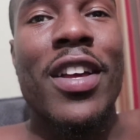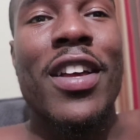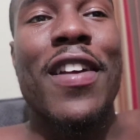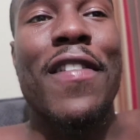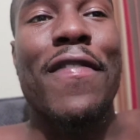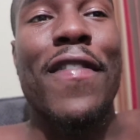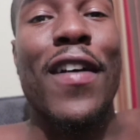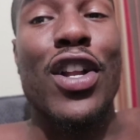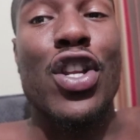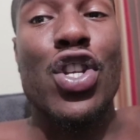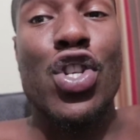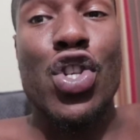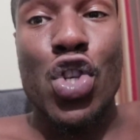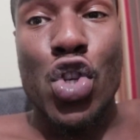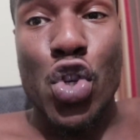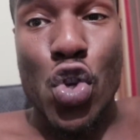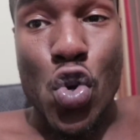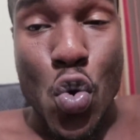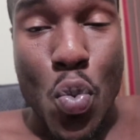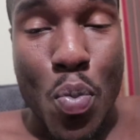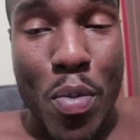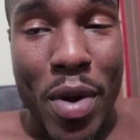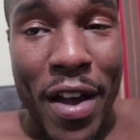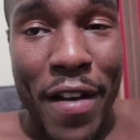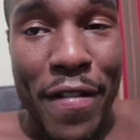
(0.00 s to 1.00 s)
if I
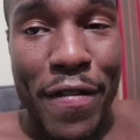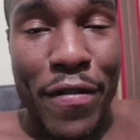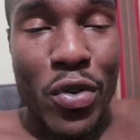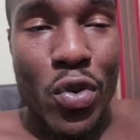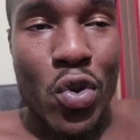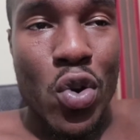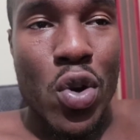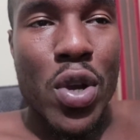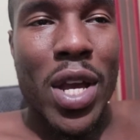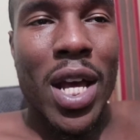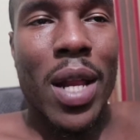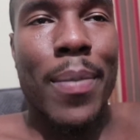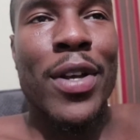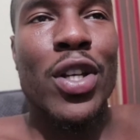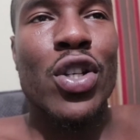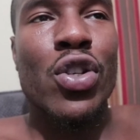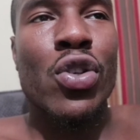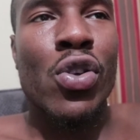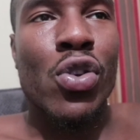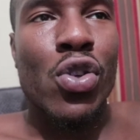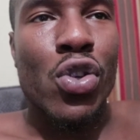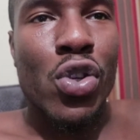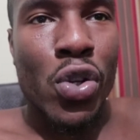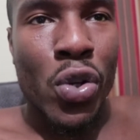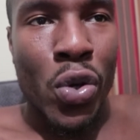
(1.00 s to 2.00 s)
chew my food, you gotta make
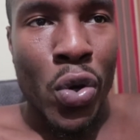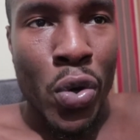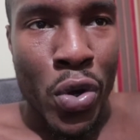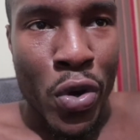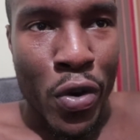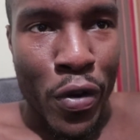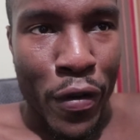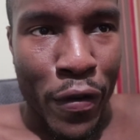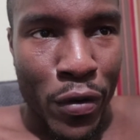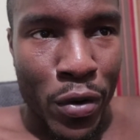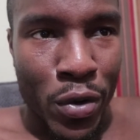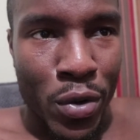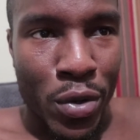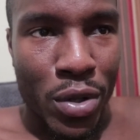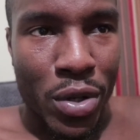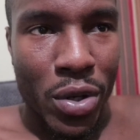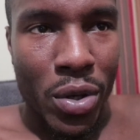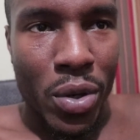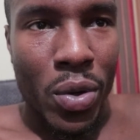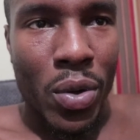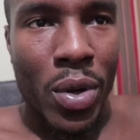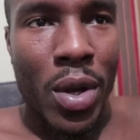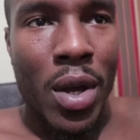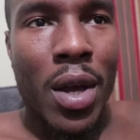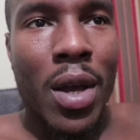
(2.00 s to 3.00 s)
sure you chew your food
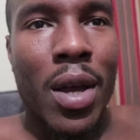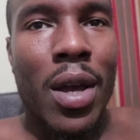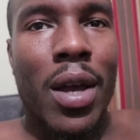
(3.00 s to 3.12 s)
too.